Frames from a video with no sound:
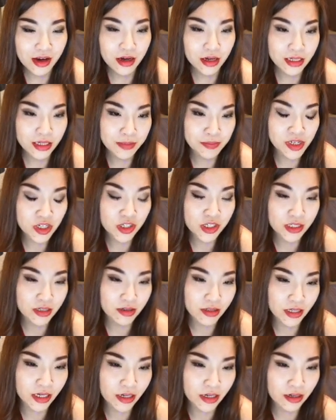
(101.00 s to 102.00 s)
been
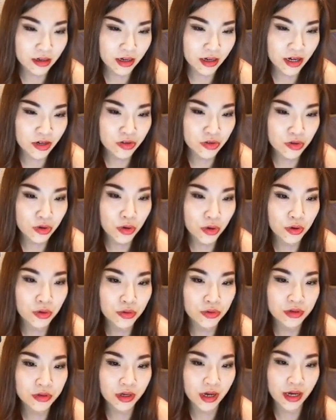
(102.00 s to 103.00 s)
chilly and kind of
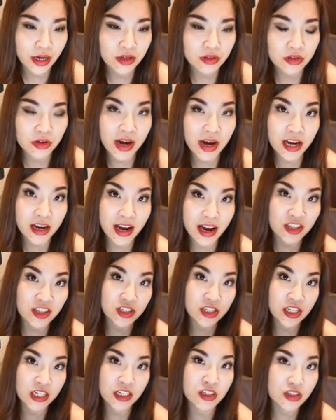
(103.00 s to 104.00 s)
cold. Okay, so I
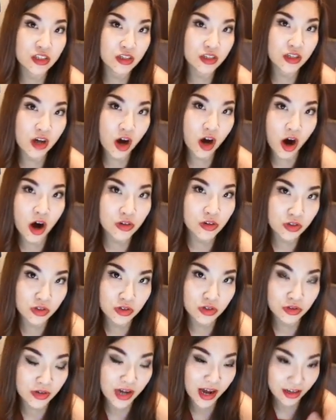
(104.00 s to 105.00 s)
actually talked
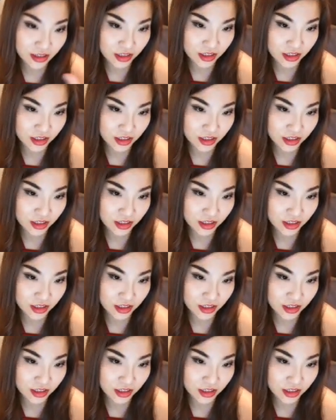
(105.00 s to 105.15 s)
to a taxi